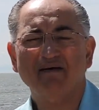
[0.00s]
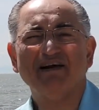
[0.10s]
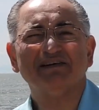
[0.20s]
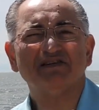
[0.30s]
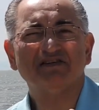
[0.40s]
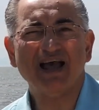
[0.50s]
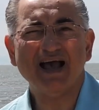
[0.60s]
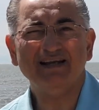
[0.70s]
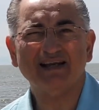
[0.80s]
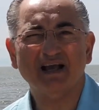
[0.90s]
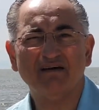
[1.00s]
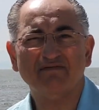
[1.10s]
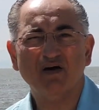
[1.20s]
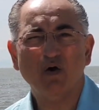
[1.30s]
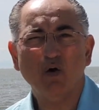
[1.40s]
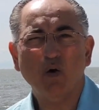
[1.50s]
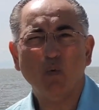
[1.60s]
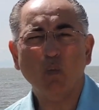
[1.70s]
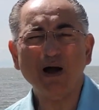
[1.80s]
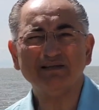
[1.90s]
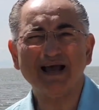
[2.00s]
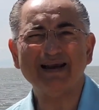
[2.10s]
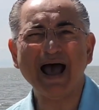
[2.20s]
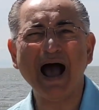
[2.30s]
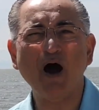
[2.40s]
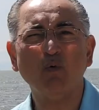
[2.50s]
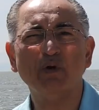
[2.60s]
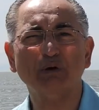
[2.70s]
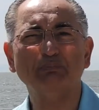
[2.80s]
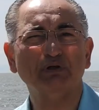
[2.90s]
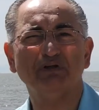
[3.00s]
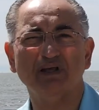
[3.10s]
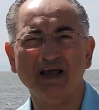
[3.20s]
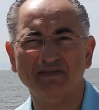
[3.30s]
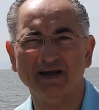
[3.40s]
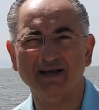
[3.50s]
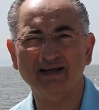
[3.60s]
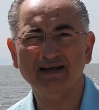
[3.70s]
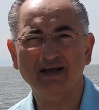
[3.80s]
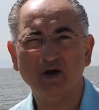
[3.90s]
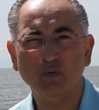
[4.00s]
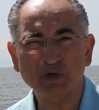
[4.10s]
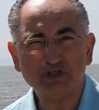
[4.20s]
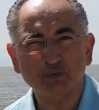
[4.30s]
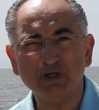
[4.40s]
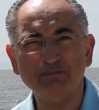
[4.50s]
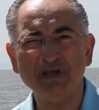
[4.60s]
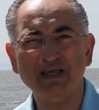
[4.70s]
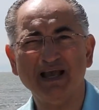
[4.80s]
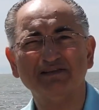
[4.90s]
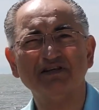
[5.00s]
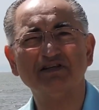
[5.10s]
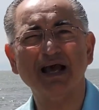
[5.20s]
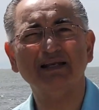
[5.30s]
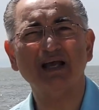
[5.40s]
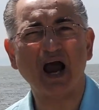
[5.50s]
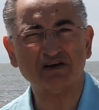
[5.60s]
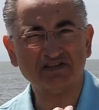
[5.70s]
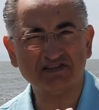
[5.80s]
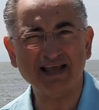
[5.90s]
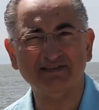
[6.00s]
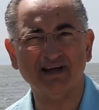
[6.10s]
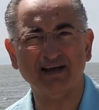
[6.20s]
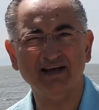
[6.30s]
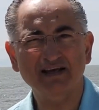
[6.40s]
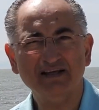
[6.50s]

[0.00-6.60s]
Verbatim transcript: of understanding of what and how we are put together, which would be understanding our center.